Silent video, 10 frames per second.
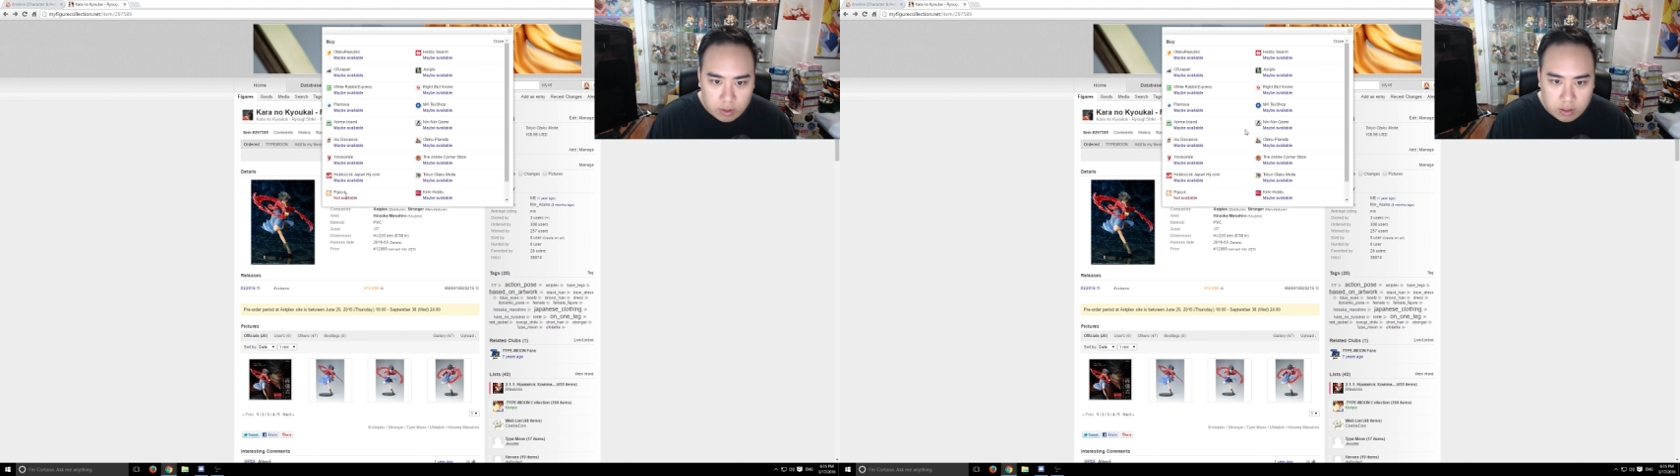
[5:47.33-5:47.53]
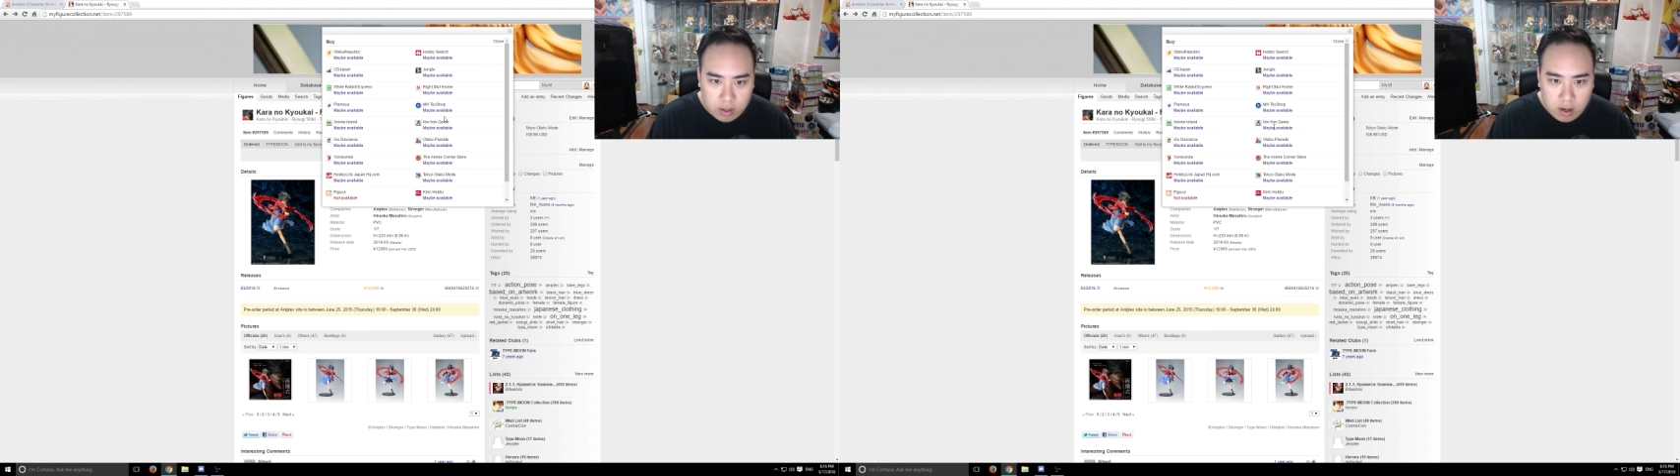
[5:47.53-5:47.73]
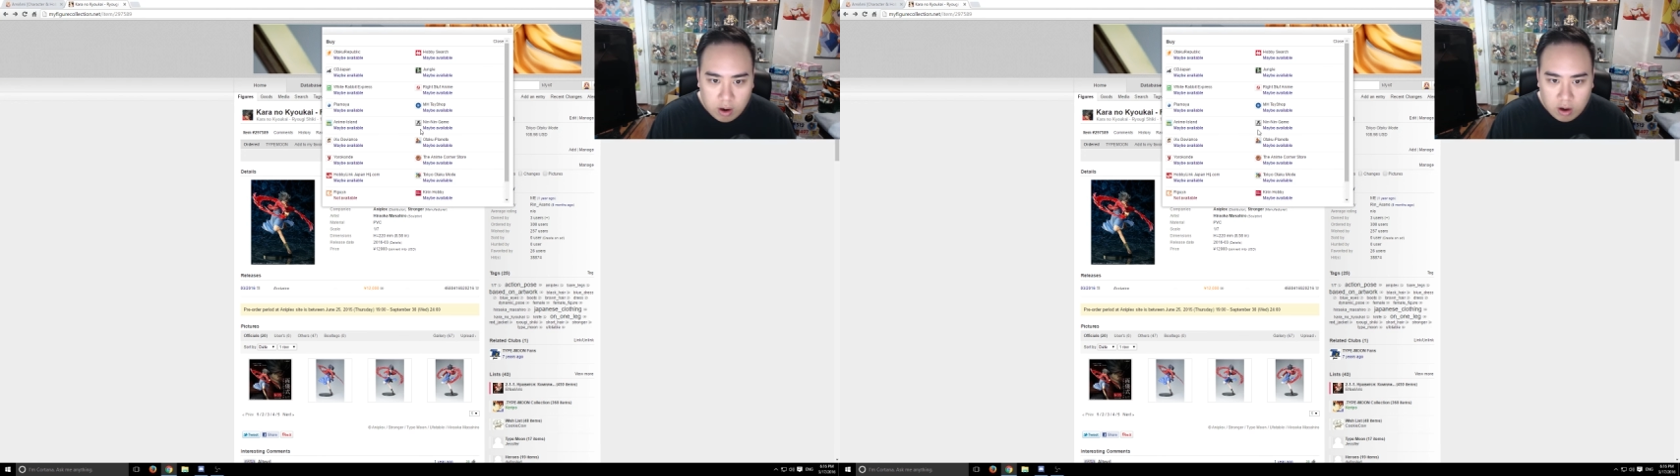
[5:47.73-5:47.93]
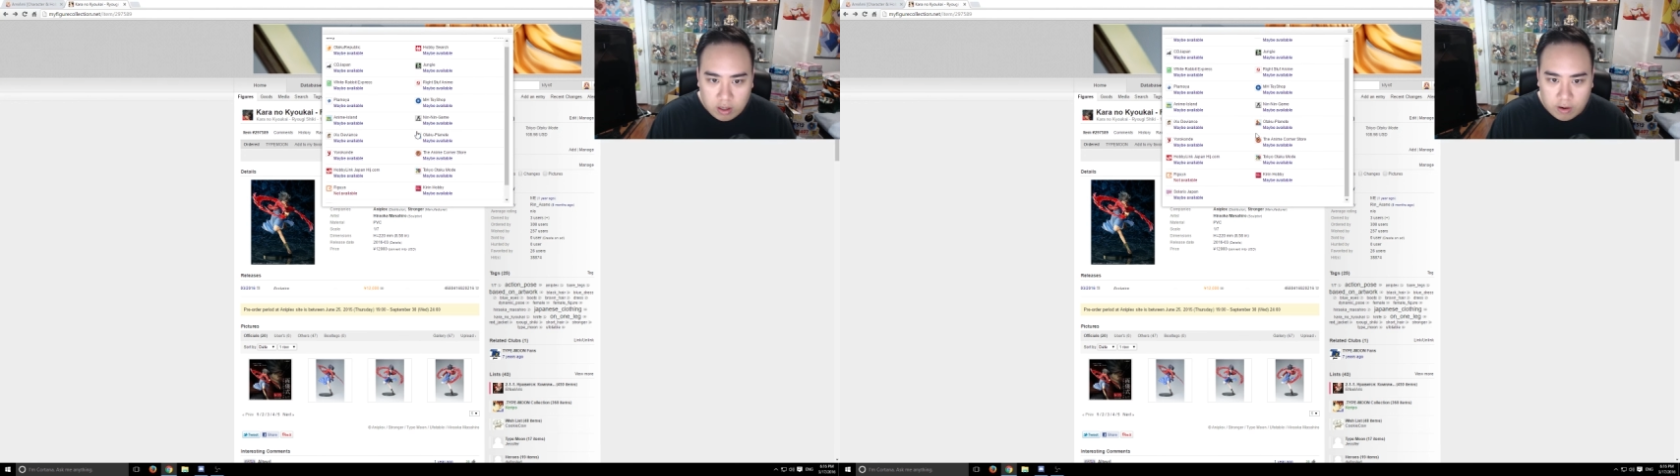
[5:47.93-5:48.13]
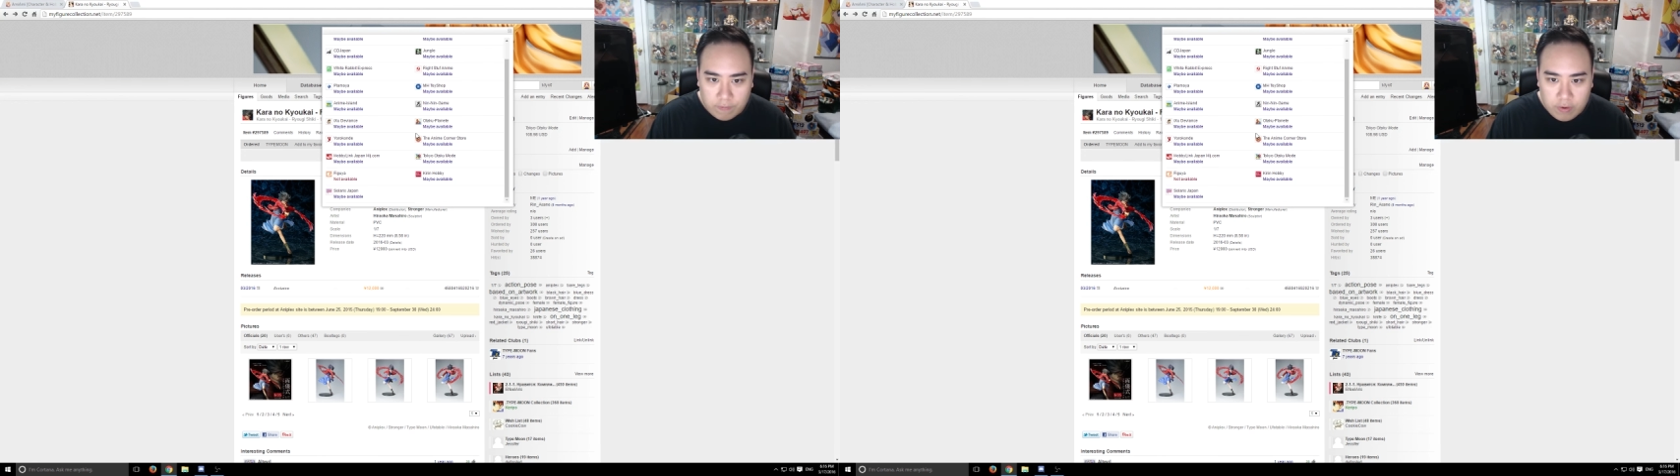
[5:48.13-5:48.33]
So there
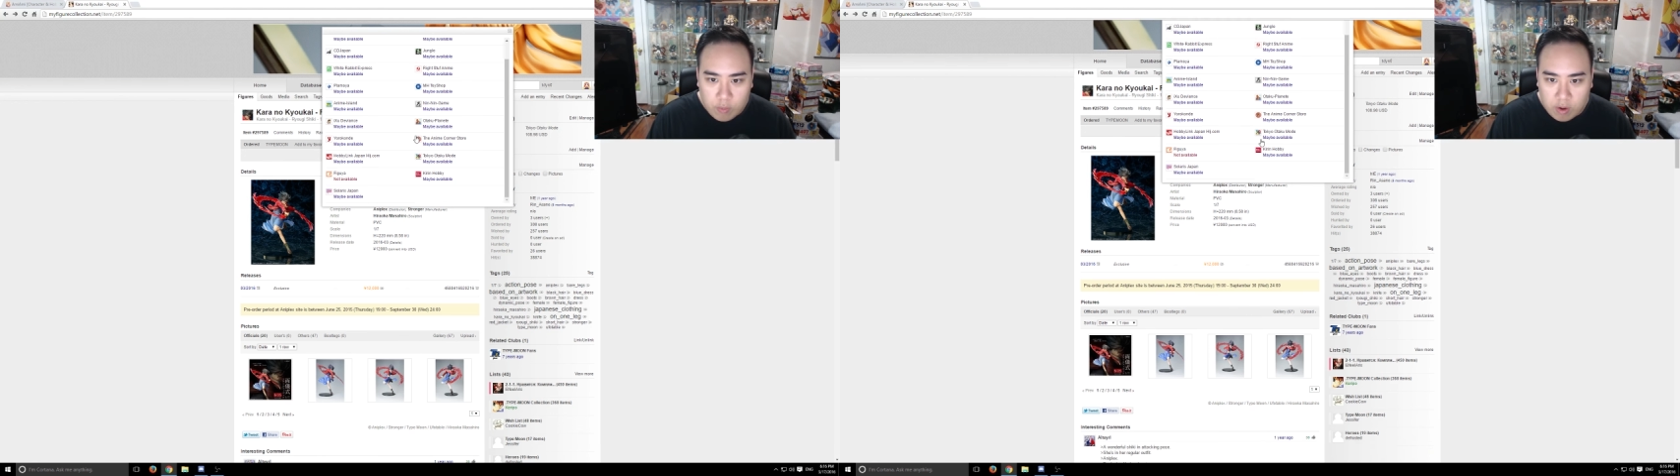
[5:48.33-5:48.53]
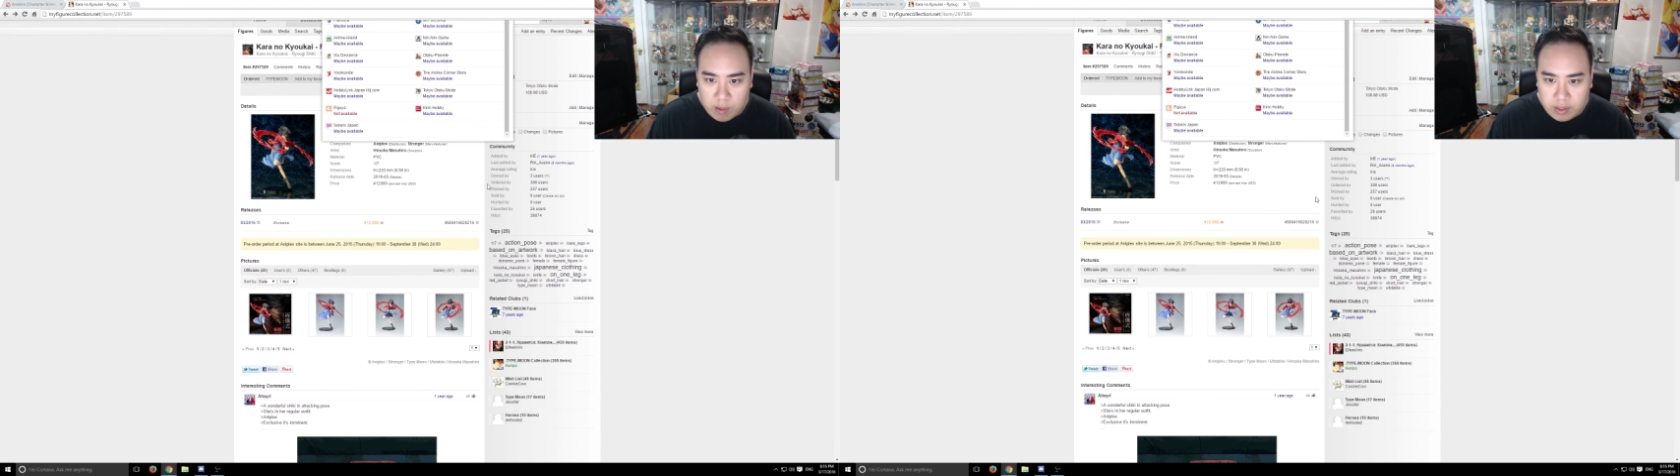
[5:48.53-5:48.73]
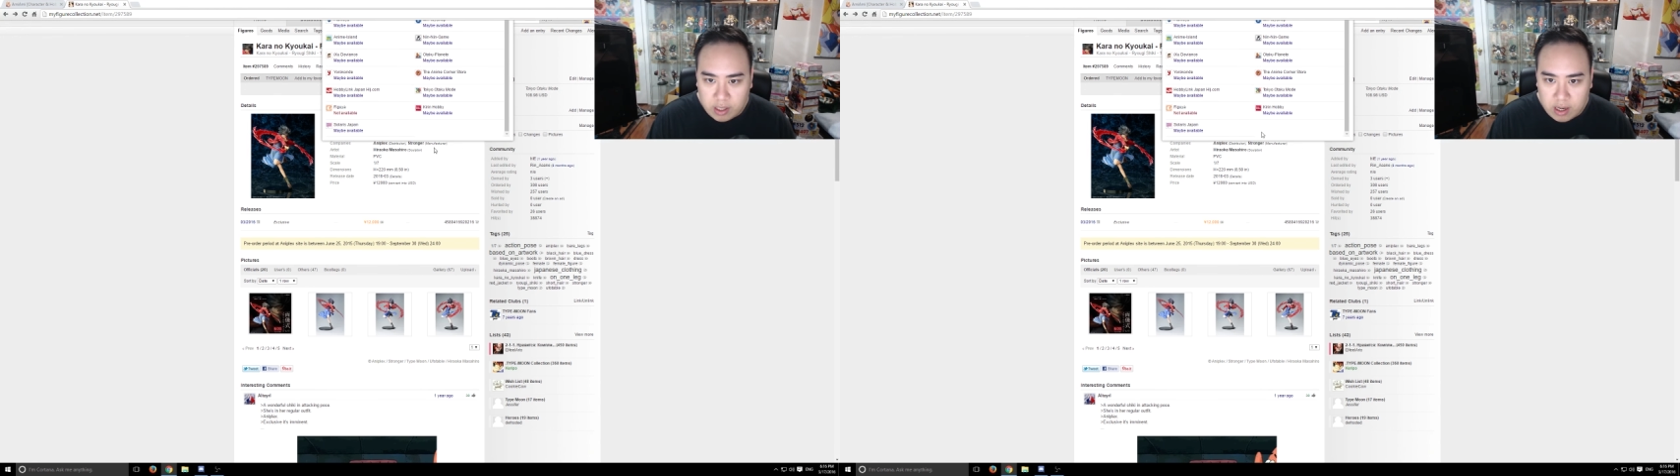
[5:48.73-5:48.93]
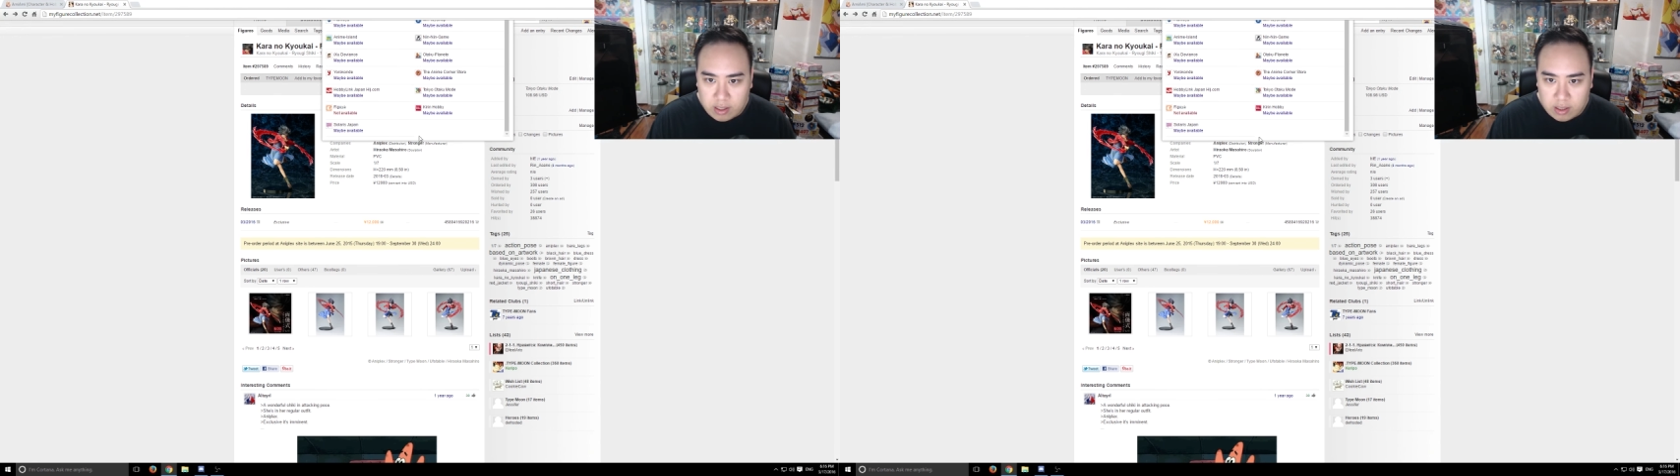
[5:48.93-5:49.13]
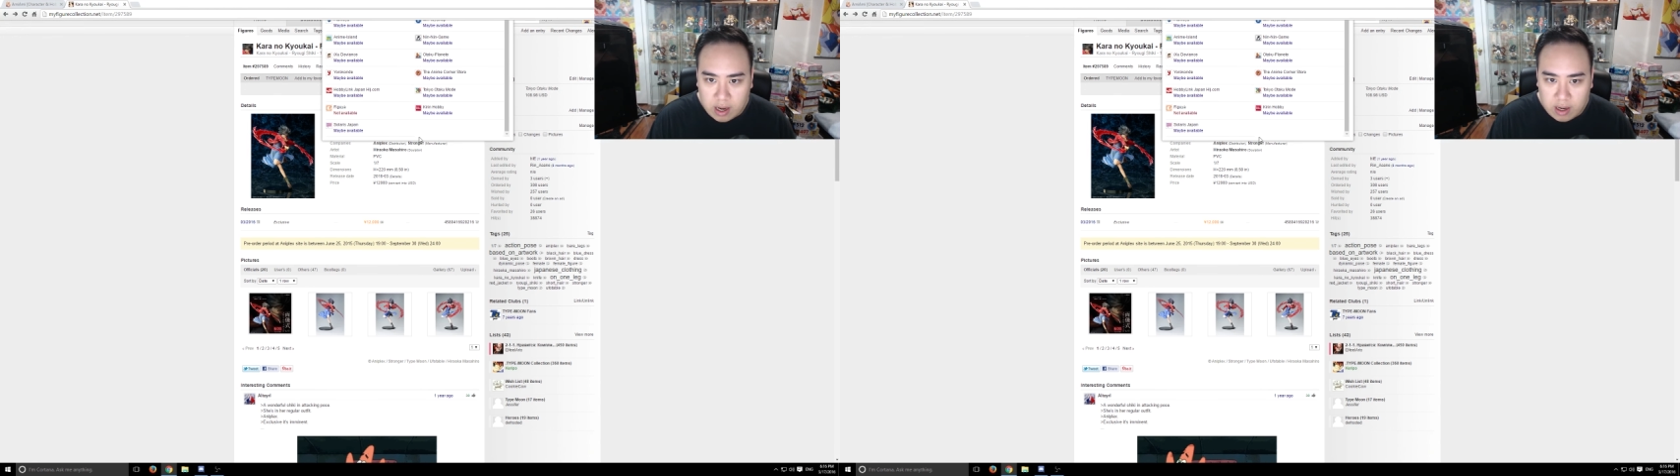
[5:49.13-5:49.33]
are a few
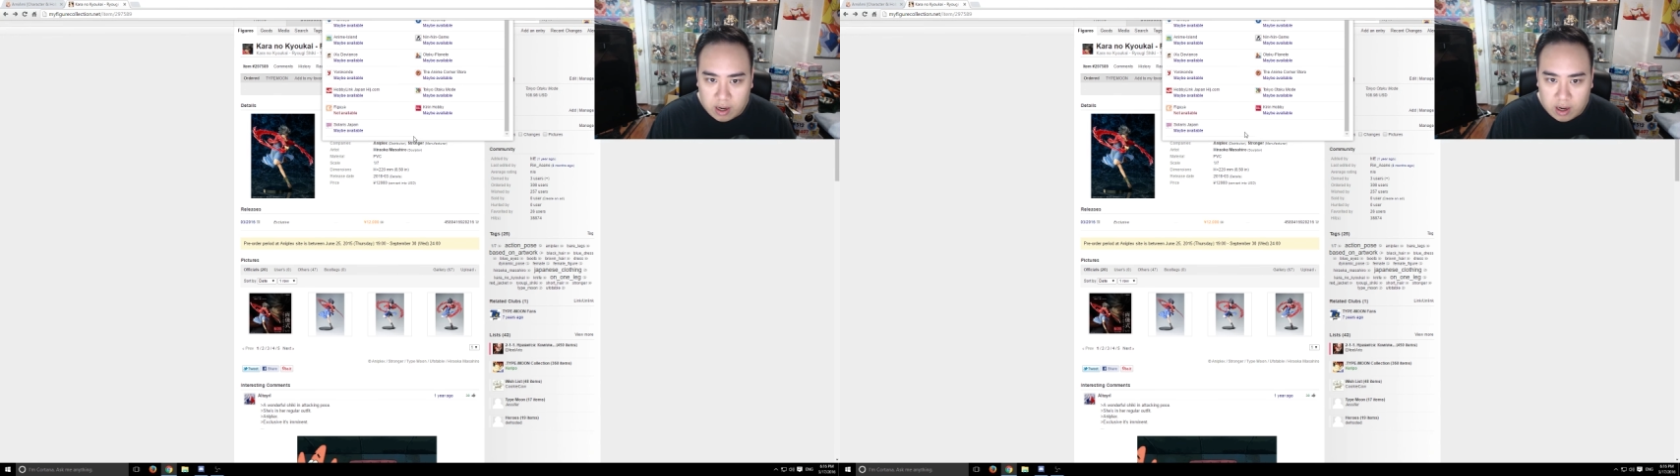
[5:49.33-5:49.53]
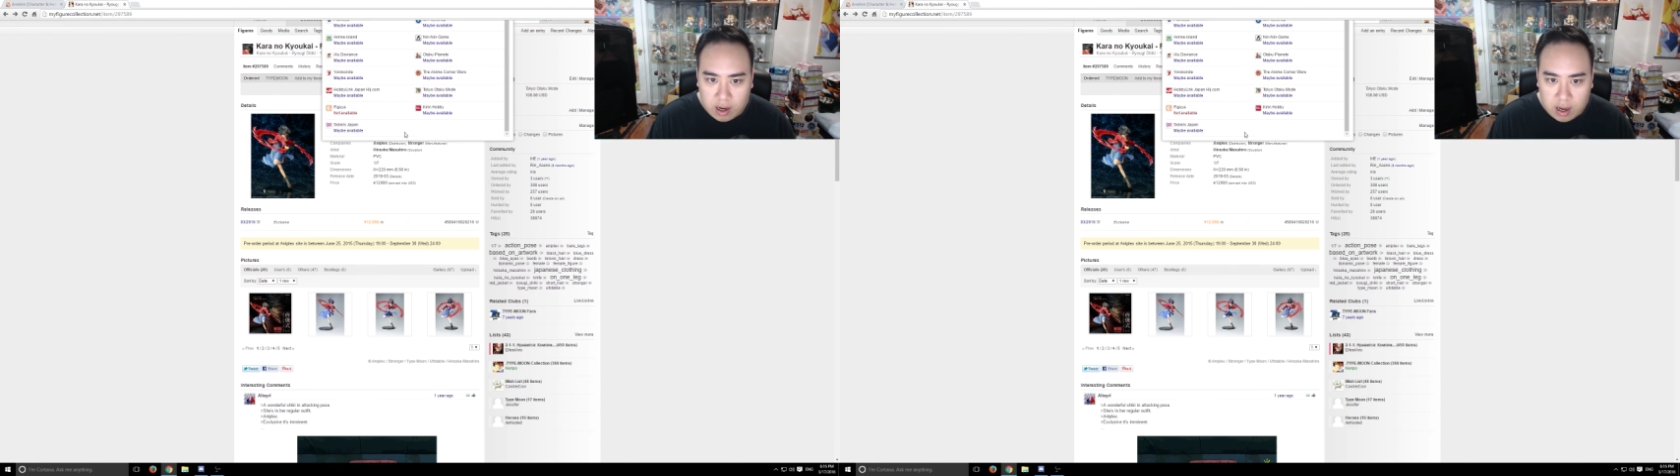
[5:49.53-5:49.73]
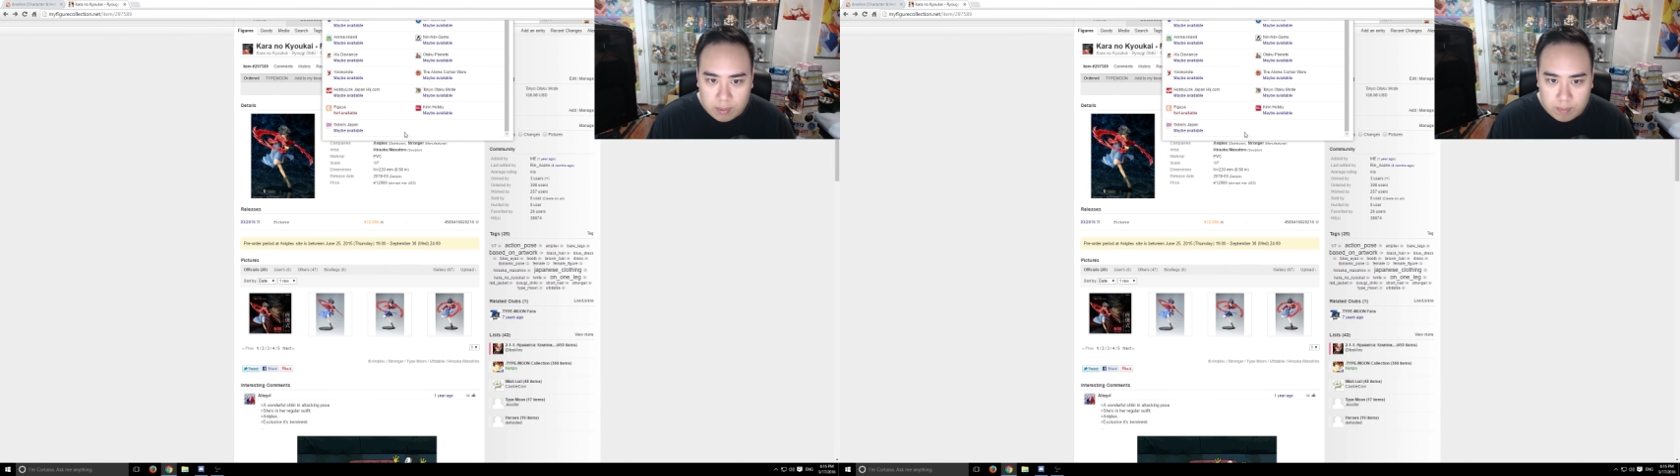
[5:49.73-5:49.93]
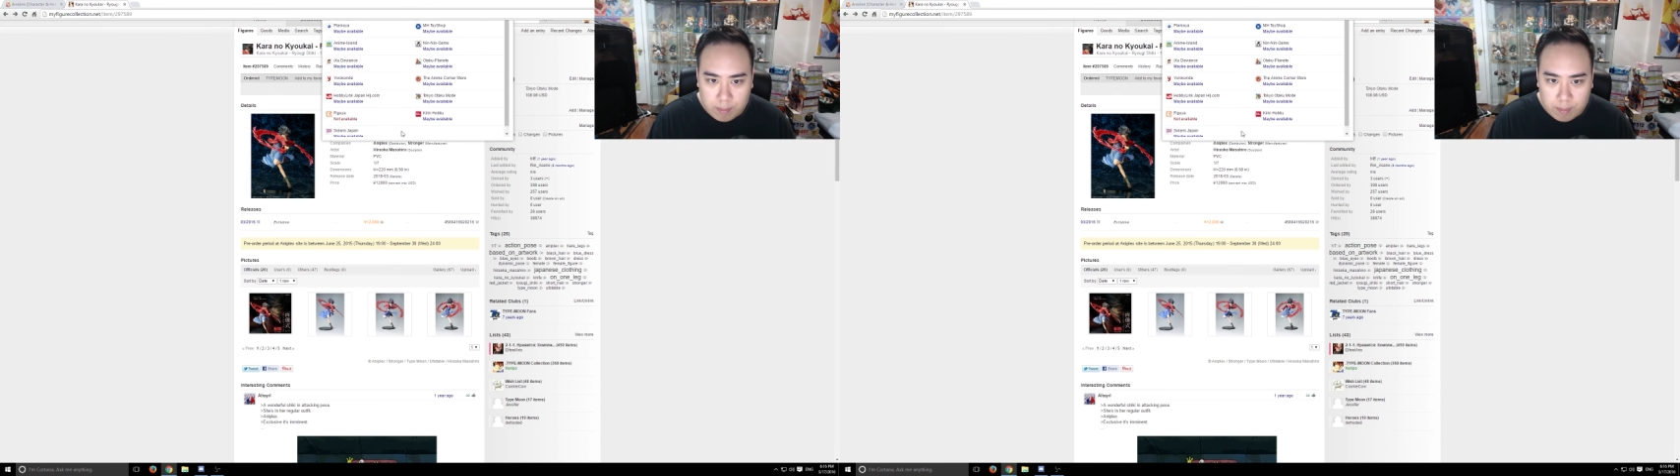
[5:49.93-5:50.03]
websites that